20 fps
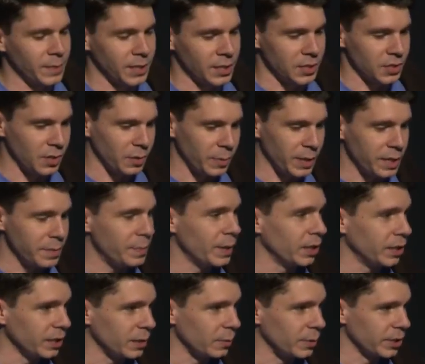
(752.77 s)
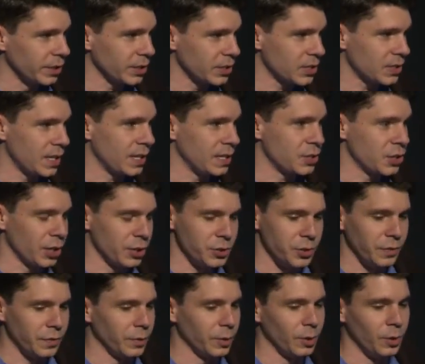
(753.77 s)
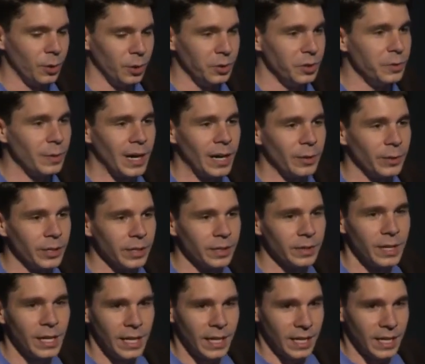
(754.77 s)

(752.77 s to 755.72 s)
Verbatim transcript: Because of the way billing works, they charge you for a whole new hour